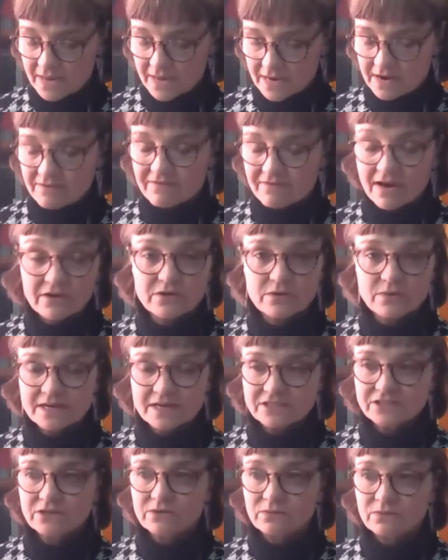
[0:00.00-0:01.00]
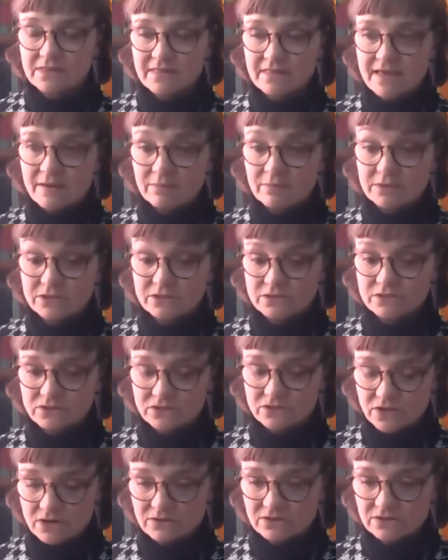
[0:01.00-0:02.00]
in evaluation with Aboriginal
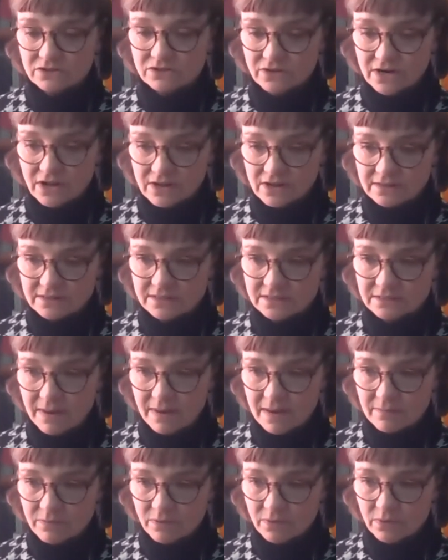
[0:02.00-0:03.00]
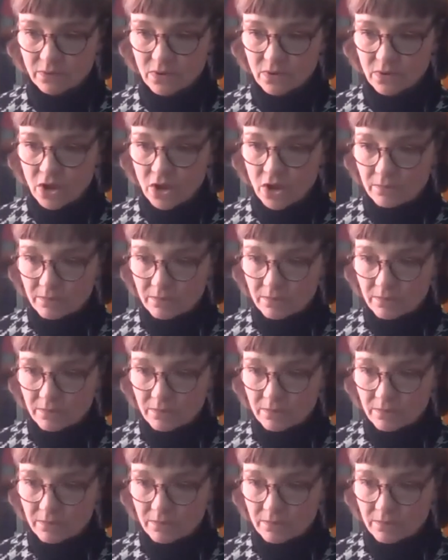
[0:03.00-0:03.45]
and Torres Strait Islander people,